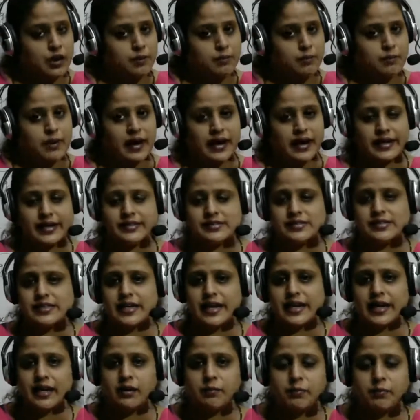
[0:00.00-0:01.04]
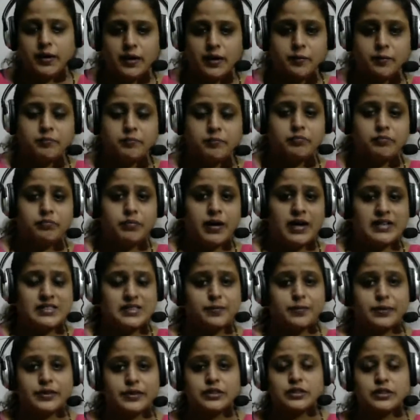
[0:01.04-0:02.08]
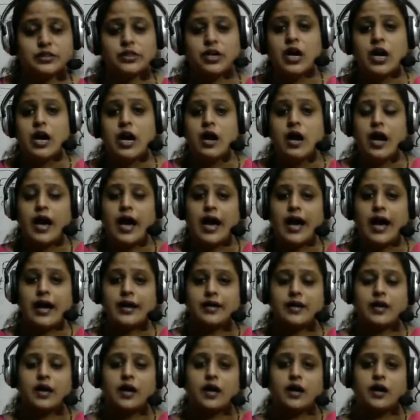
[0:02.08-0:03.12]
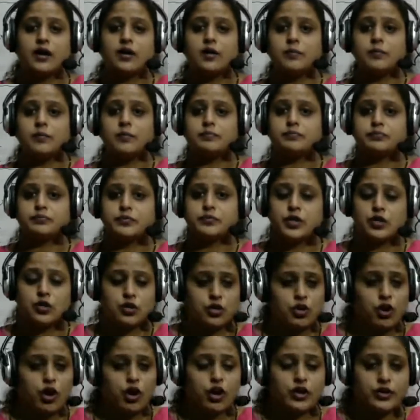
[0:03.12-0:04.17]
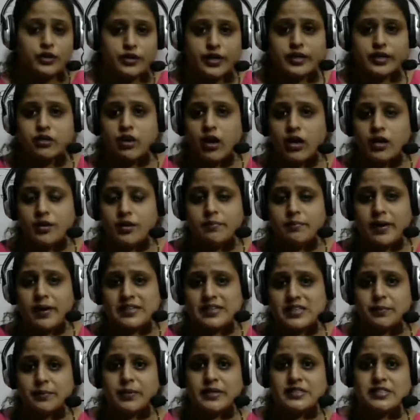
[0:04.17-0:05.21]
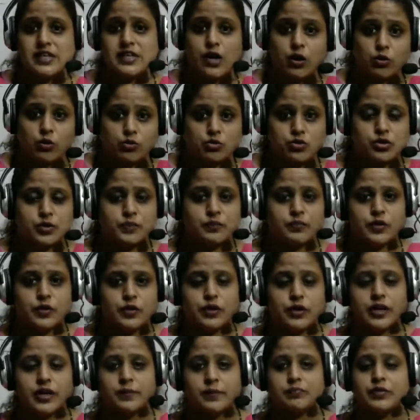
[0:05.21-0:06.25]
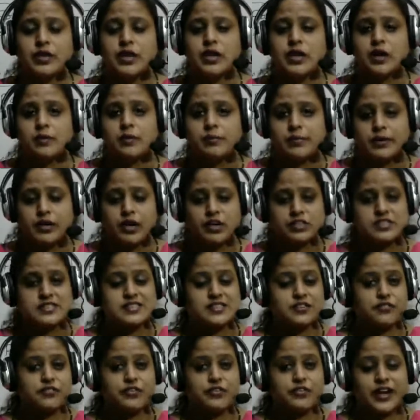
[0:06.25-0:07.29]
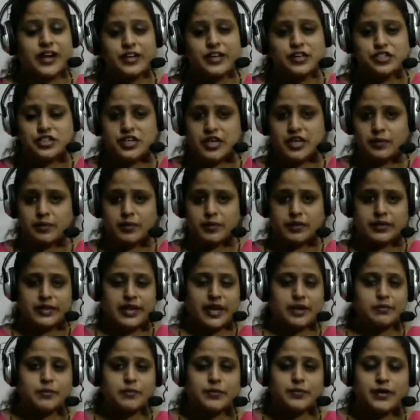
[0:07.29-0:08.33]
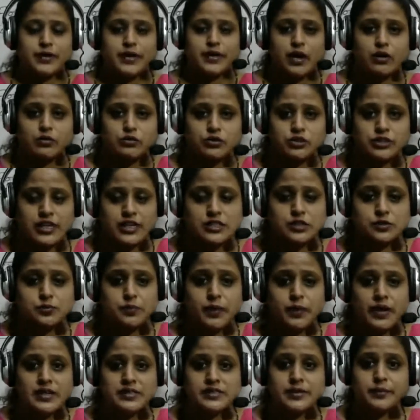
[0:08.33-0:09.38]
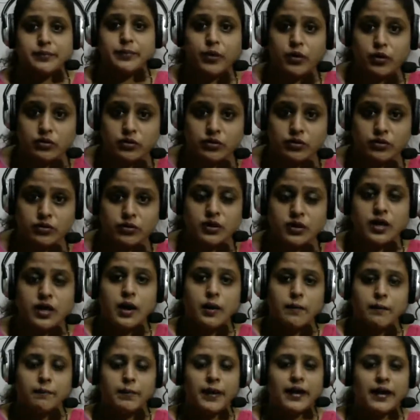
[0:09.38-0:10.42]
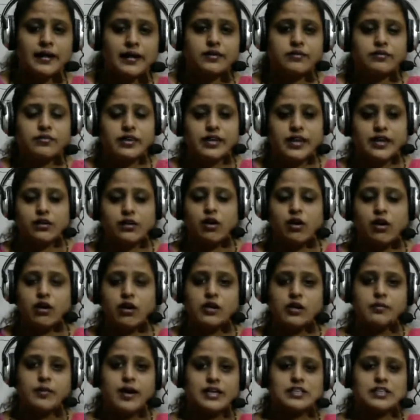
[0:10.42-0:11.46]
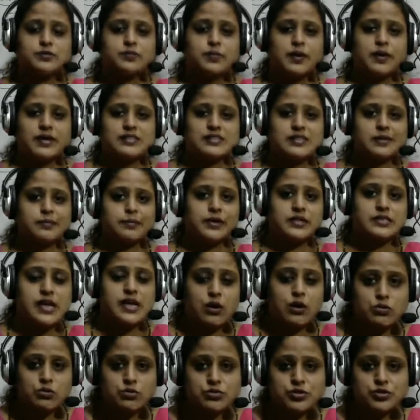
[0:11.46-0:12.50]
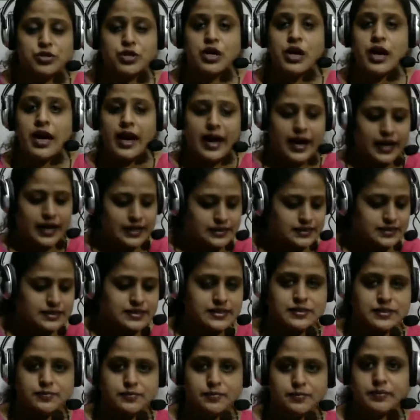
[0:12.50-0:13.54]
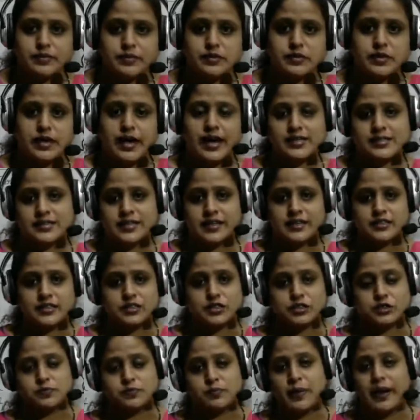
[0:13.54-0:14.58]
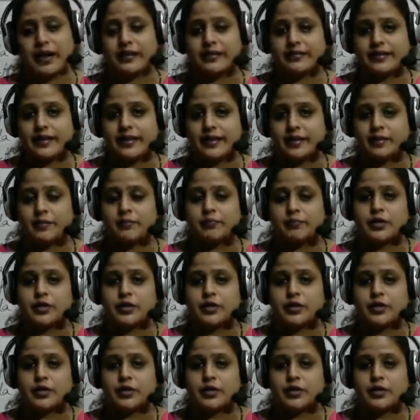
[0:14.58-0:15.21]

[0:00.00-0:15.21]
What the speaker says: by his helper, Passepat, and you can call him Passepartout, okay? Because it's a French name, it can be pronounced as Passepo, but we can call him as Passepartout, as it is as he is spelled there.